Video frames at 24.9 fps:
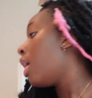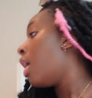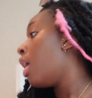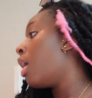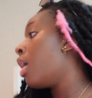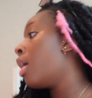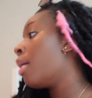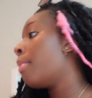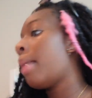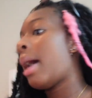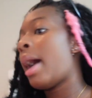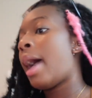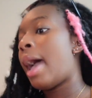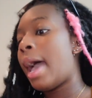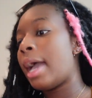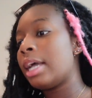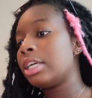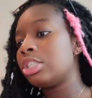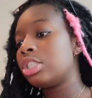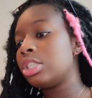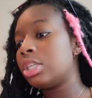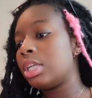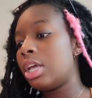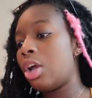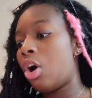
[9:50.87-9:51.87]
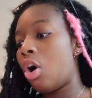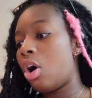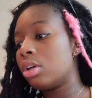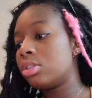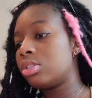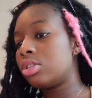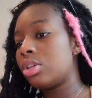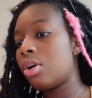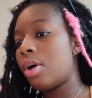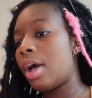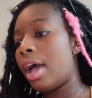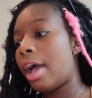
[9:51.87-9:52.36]
I actually
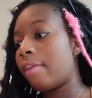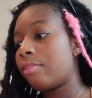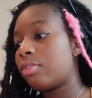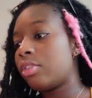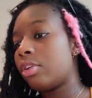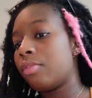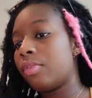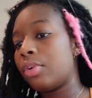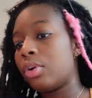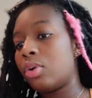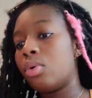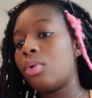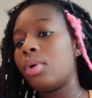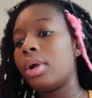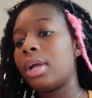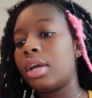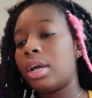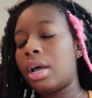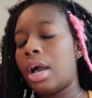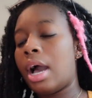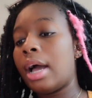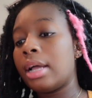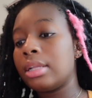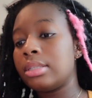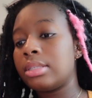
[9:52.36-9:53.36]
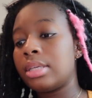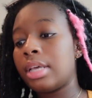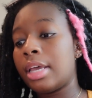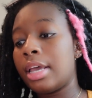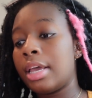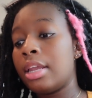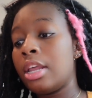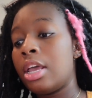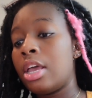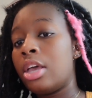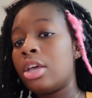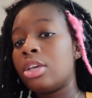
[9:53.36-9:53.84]
also have to record
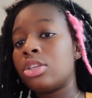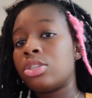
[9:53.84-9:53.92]
content.